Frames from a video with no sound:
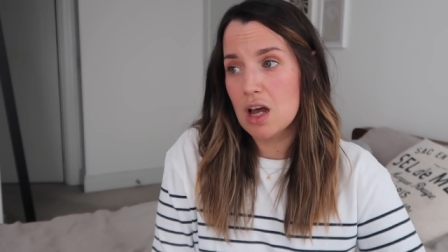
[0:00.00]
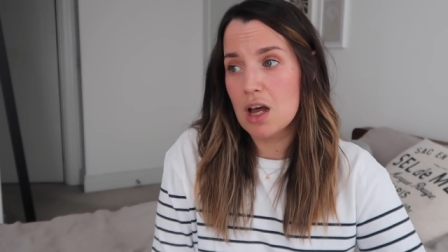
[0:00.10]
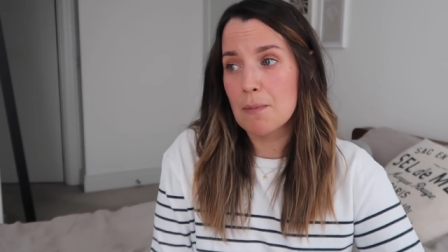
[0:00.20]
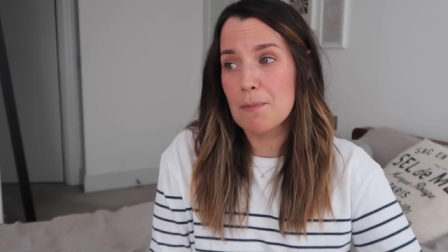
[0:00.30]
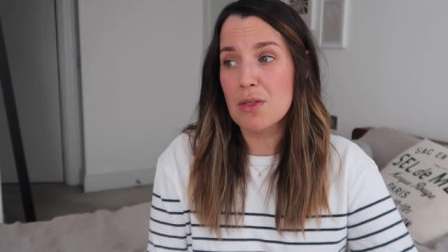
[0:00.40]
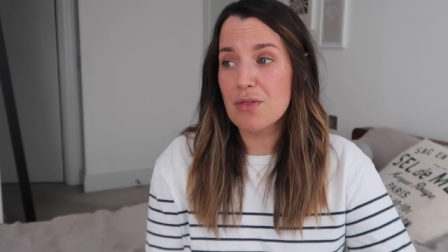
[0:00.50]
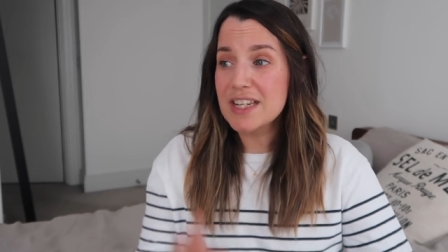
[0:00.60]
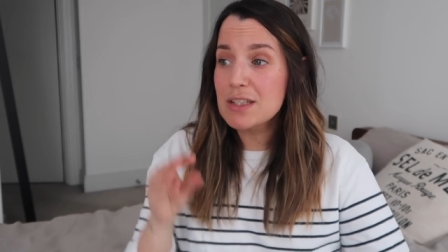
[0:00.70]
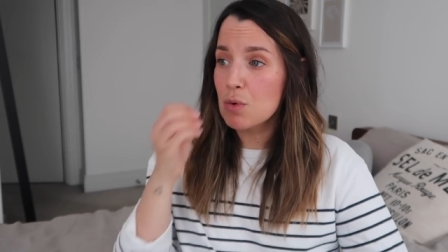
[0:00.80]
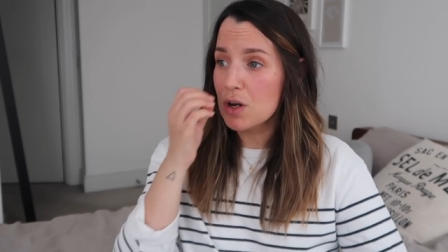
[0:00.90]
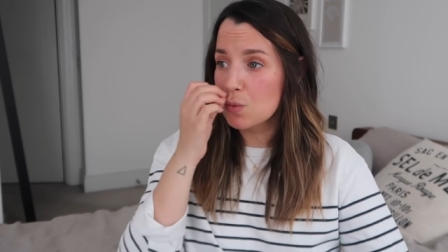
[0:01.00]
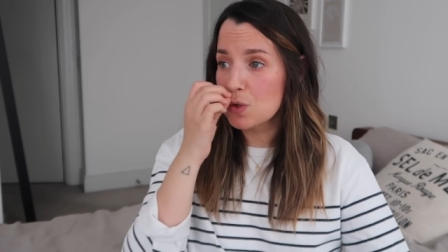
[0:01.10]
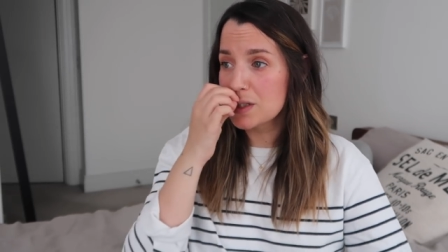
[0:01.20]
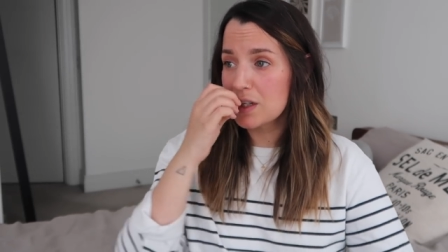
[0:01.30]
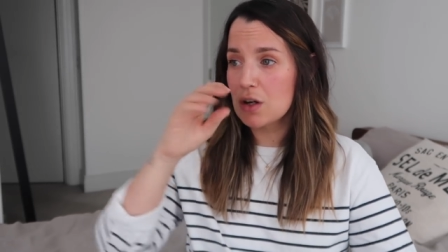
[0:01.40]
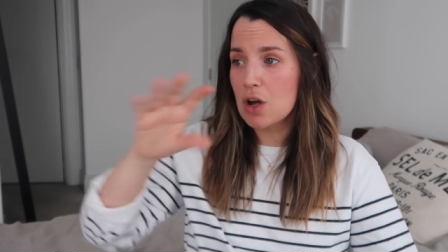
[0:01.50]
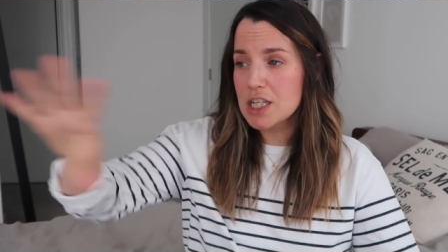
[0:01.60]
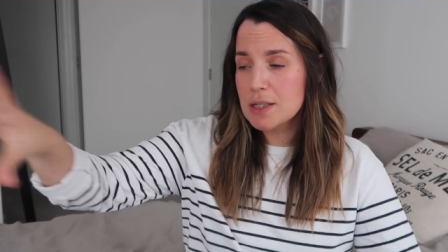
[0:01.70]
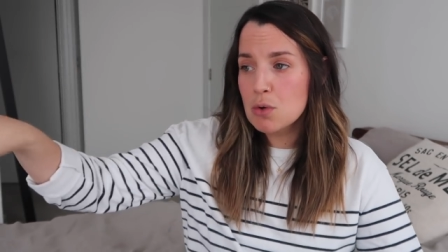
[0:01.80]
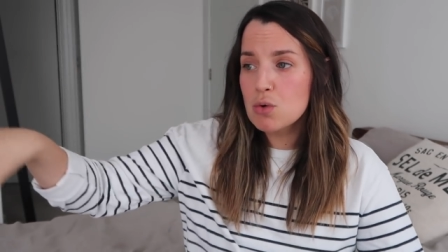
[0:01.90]
But this one was a
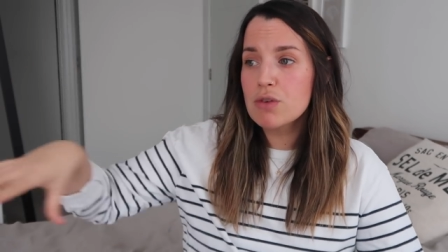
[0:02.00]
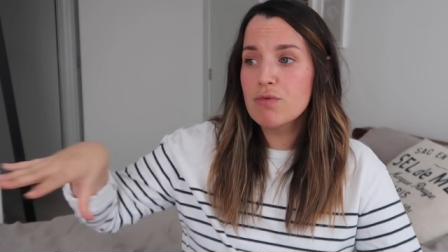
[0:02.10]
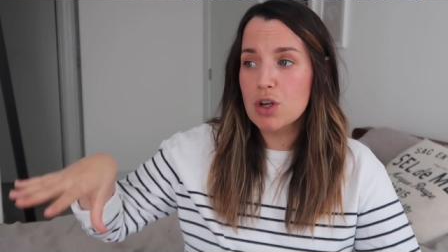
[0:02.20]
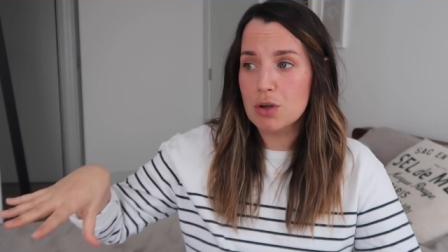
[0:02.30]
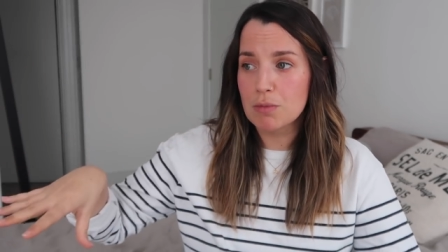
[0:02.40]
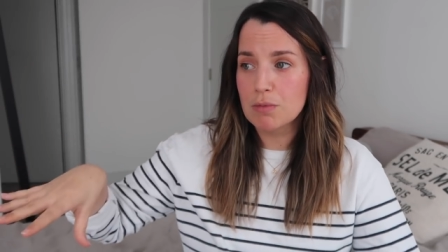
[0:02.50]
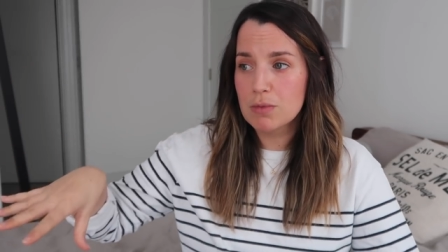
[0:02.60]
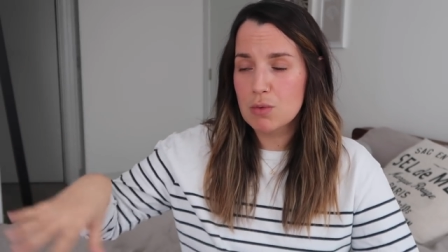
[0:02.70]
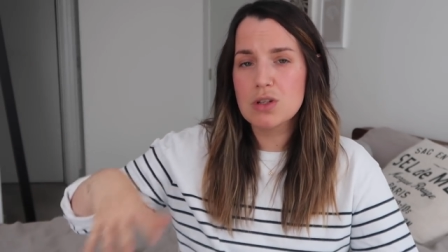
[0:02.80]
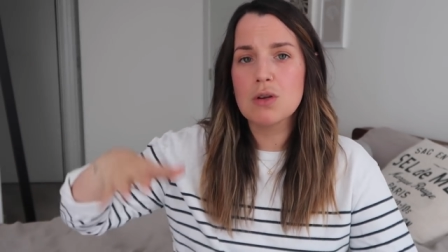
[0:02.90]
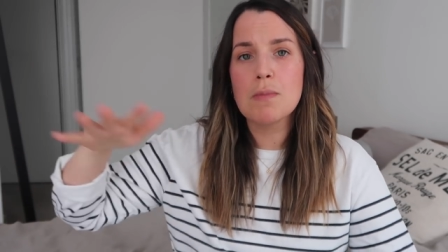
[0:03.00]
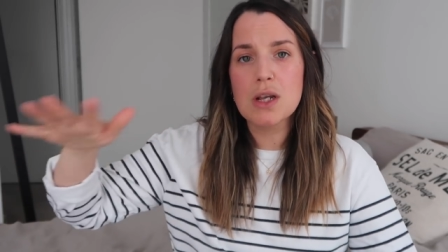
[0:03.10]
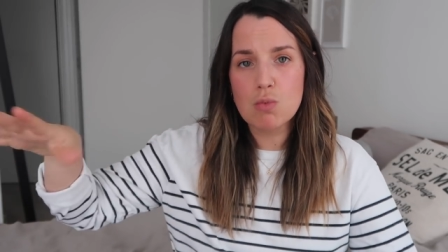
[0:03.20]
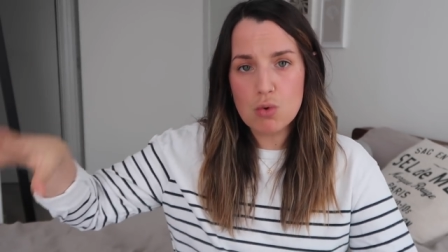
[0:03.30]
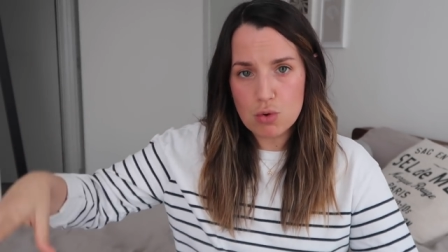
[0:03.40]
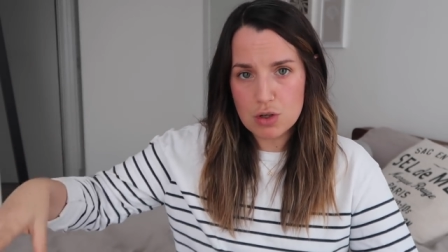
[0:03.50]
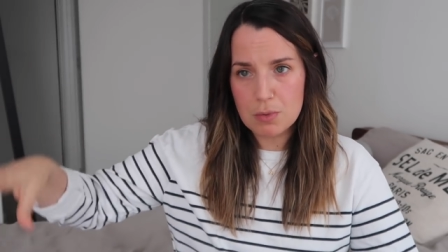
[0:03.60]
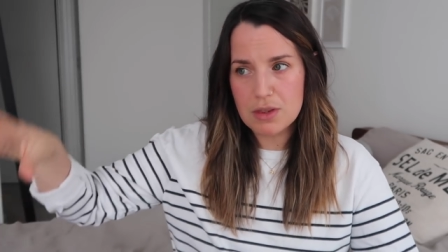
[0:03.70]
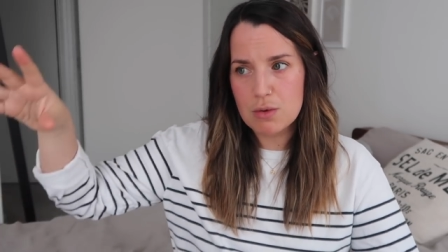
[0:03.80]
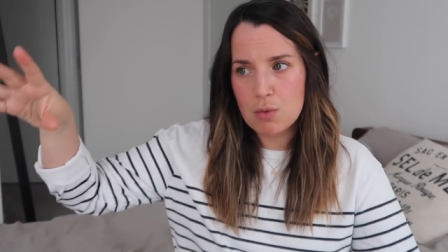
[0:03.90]
smaller room. It wasn't a big ward,
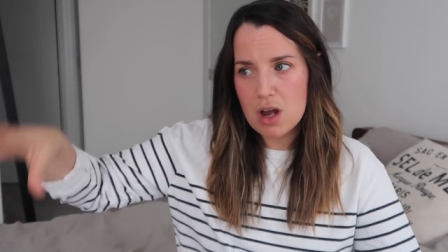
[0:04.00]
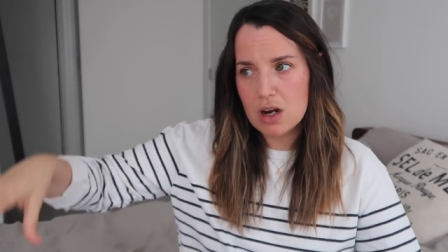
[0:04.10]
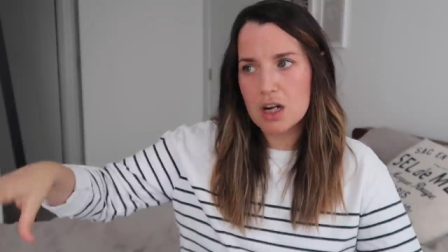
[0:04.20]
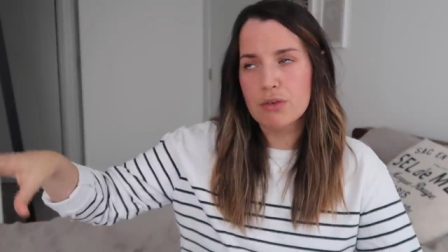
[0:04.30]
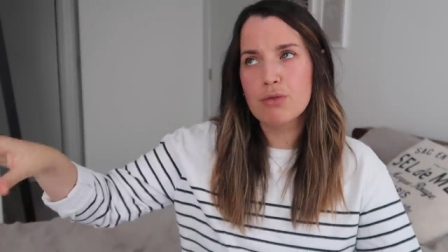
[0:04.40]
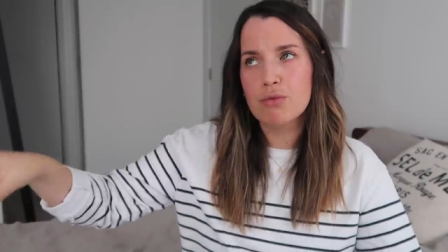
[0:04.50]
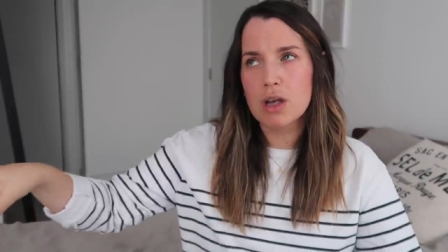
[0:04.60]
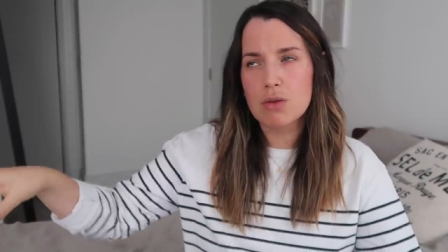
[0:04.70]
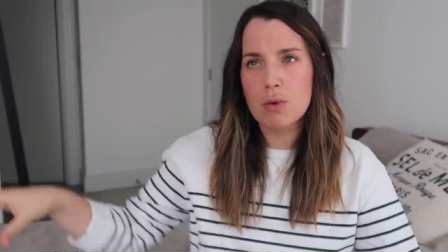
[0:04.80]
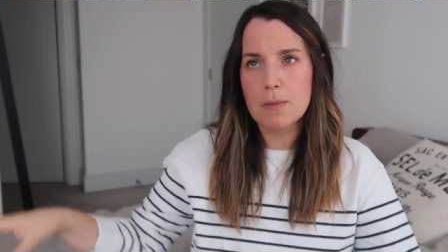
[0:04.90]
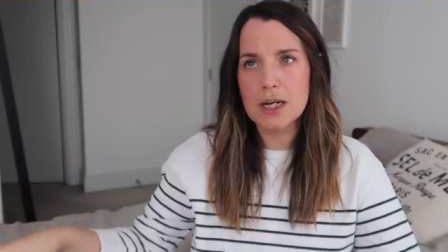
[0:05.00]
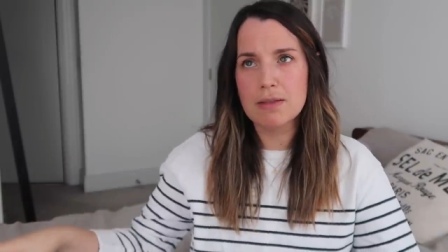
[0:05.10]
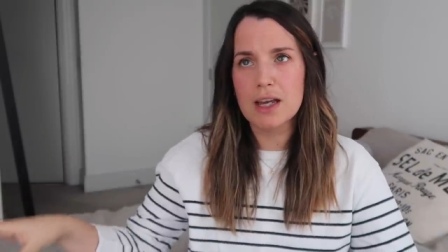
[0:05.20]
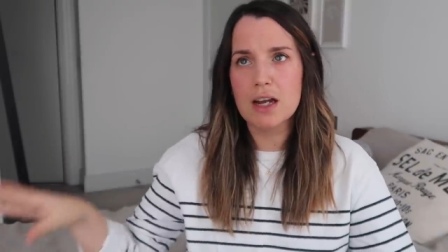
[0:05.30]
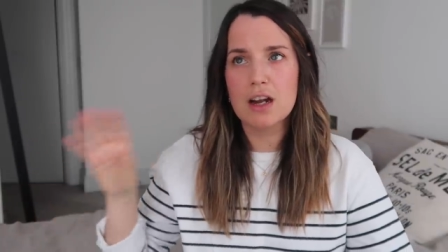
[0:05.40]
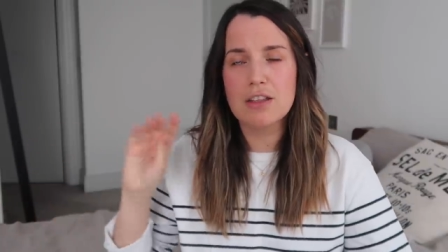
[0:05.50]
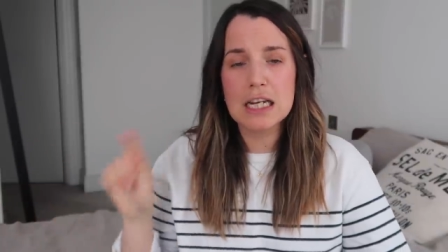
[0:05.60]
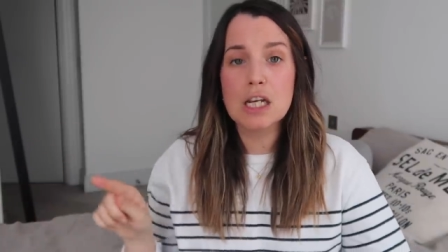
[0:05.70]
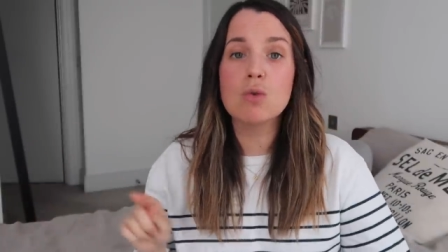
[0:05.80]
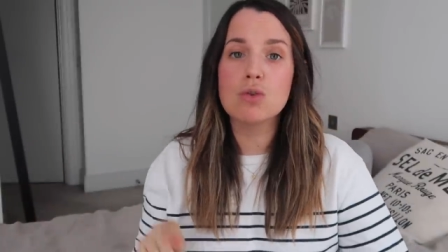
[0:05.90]
but there were kind of three other women in there, I
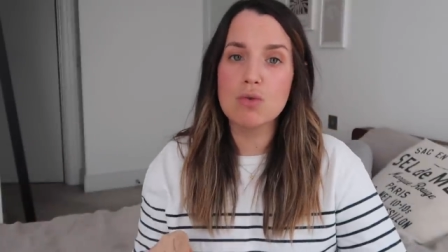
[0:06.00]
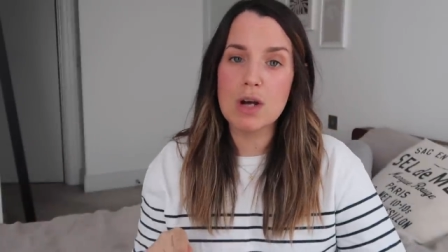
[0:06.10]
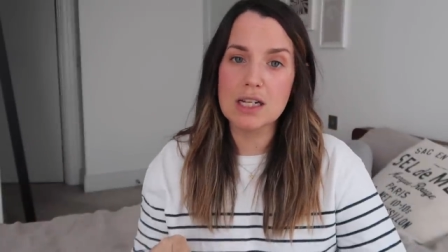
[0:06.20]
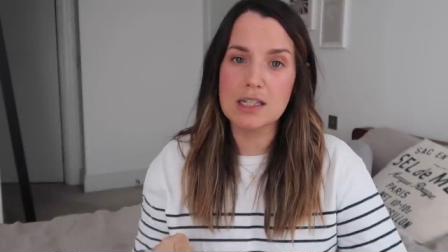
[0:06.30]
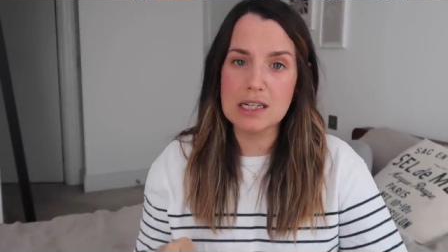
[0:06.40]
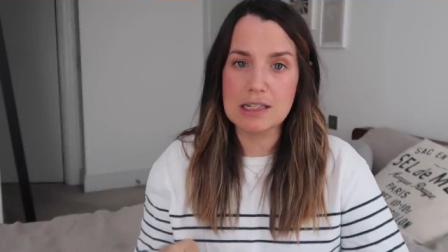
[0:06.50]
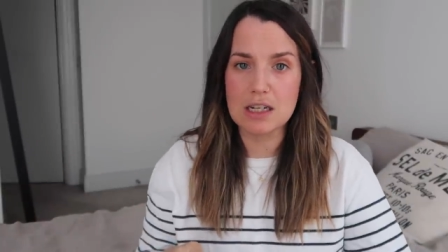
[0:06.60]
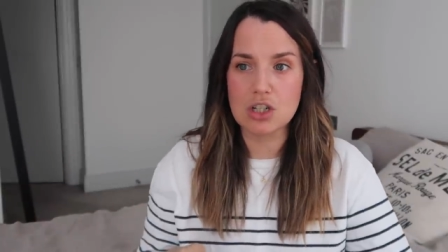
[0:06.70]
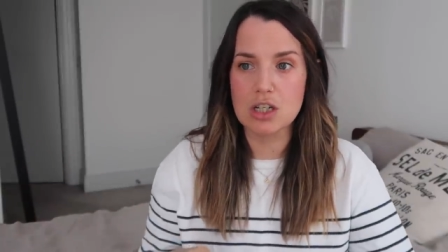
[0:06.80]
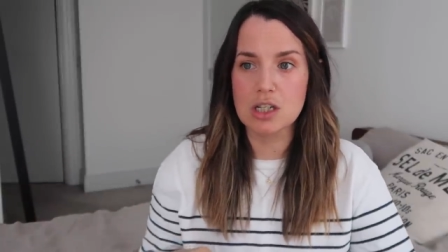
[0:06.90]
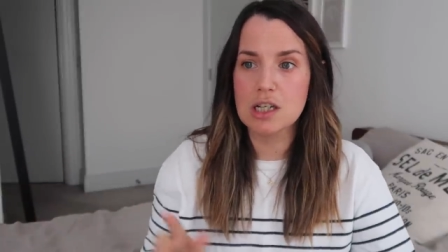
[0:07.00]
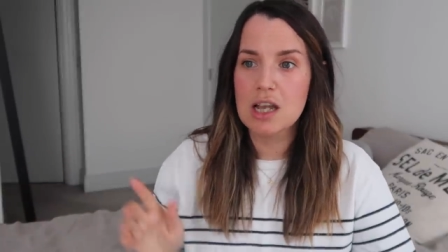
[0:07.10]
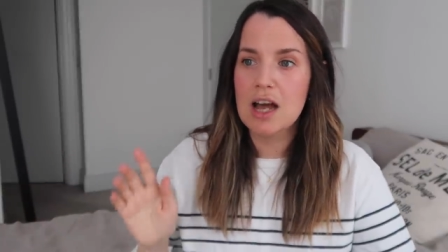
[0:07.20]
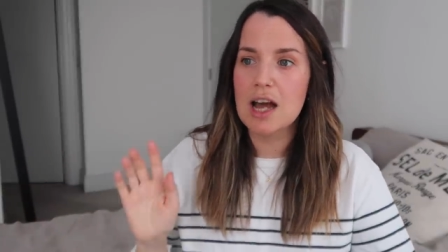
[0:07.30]
think, who had all had C-sections.